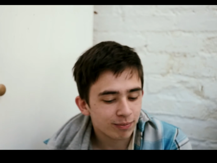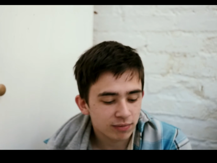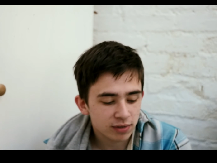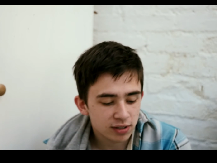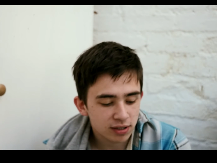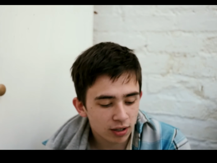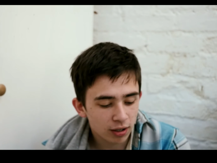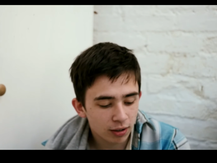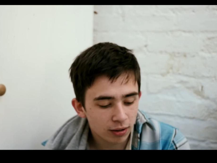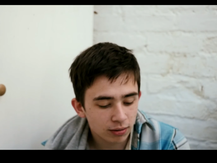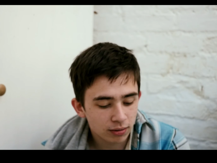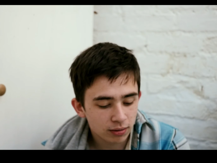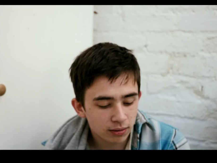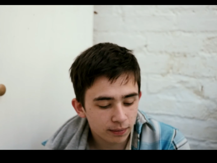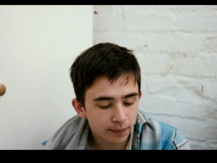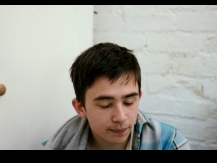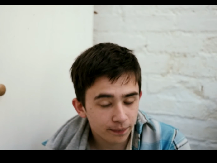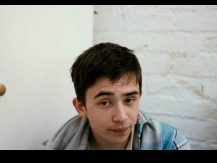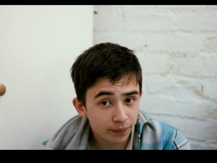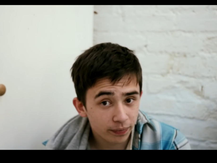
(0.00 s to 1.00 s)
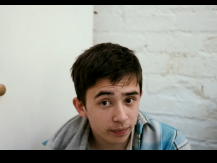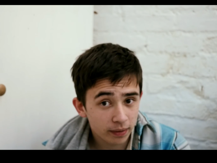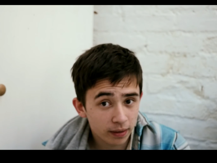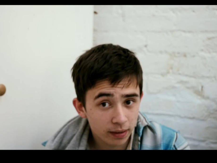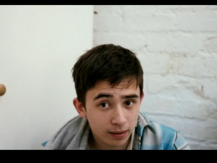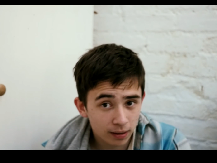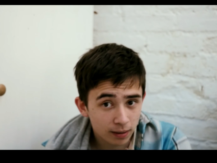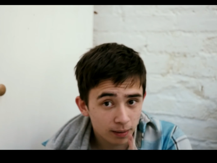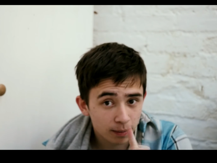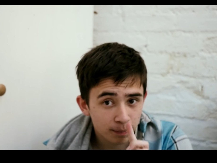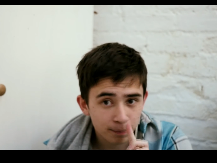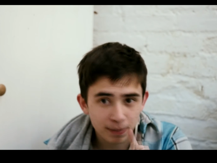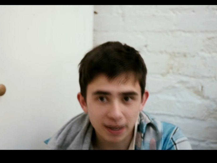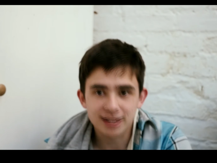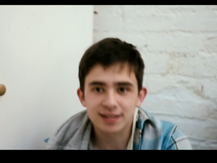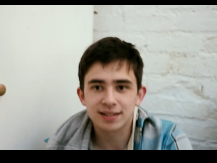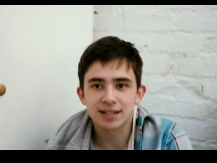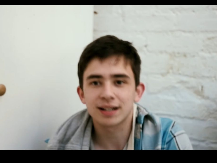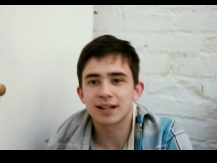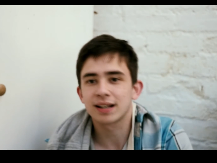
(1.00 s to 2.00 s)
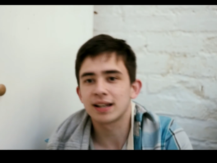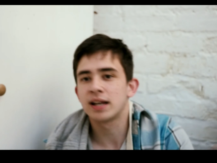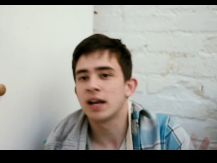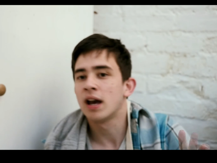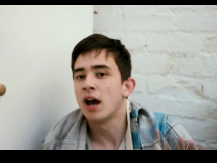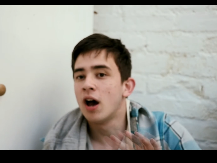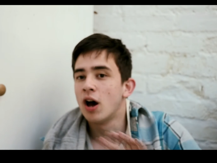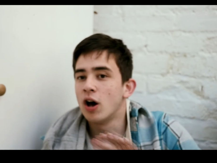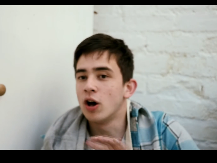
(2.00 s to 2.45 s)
So basically,